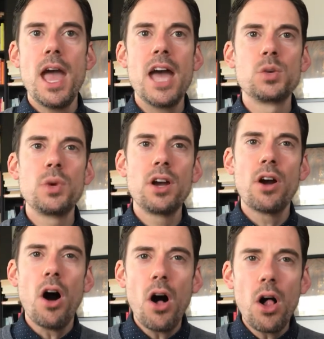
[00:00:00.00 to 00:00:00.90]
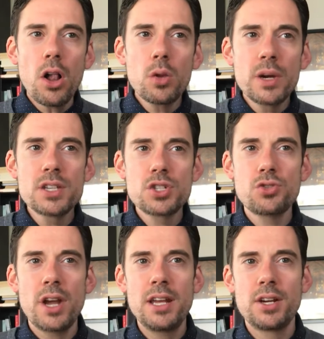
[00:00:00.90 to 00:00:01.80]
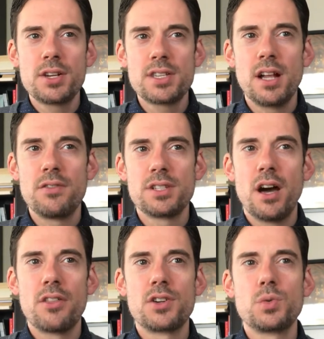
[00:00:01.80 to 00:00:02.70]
And we are always training ourselves and others.